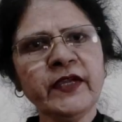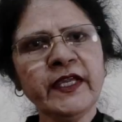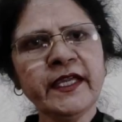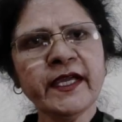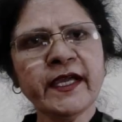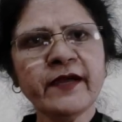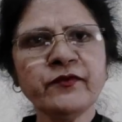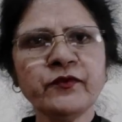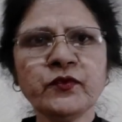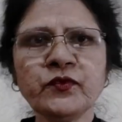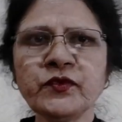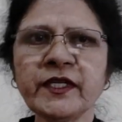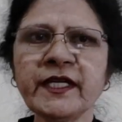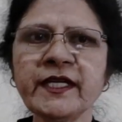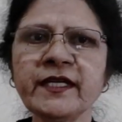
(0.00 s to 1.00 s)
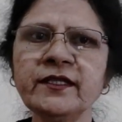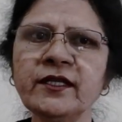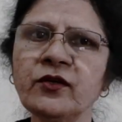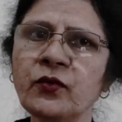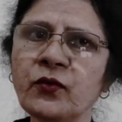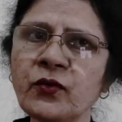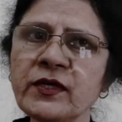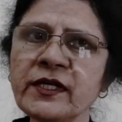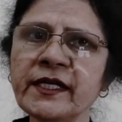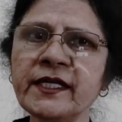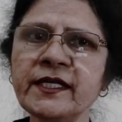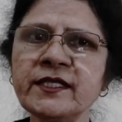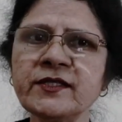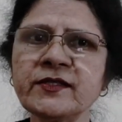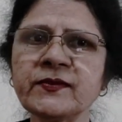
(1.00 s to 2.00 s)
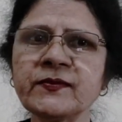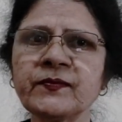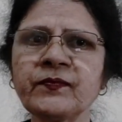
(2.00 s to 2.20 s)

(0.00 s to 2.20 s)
We have to take the whole case.